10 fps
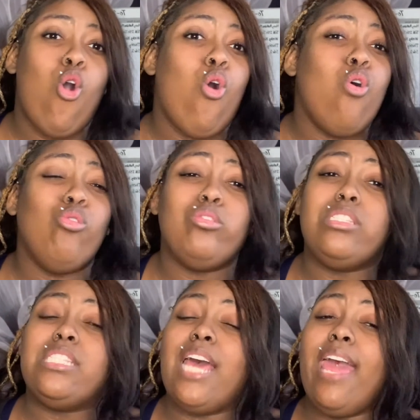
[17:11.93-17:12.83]
Who
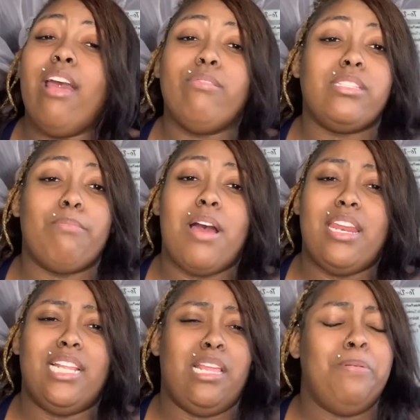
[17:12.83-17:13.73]
tells somebody
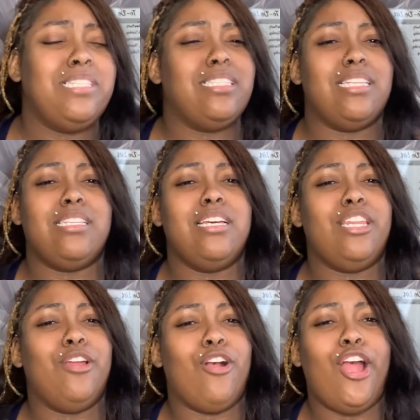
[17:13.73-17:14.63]
that they pussy tastes good and
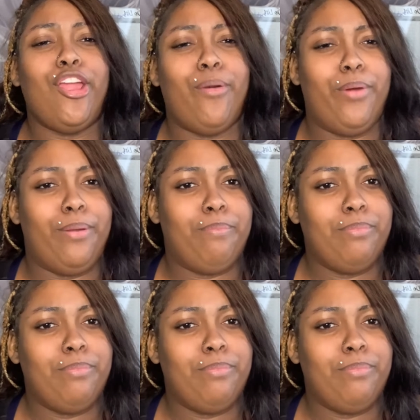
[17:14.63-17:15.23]
you're arguing with them?